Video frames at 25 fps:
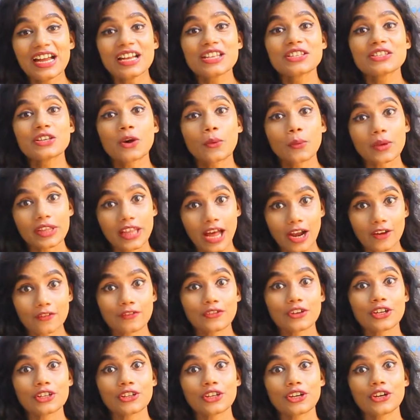So without
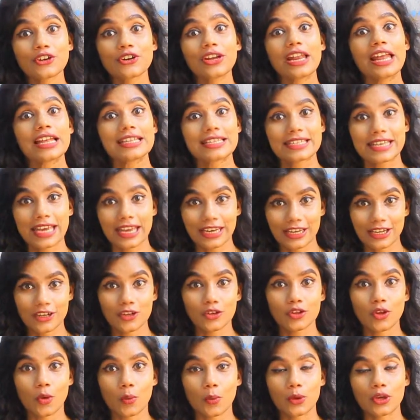further ado, let's get
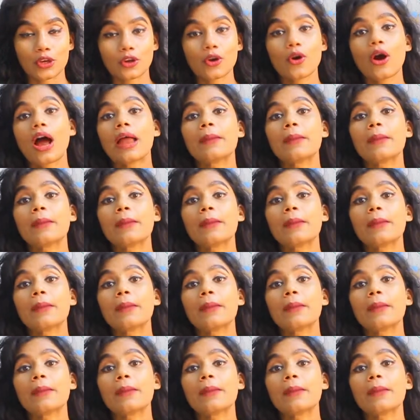into the video,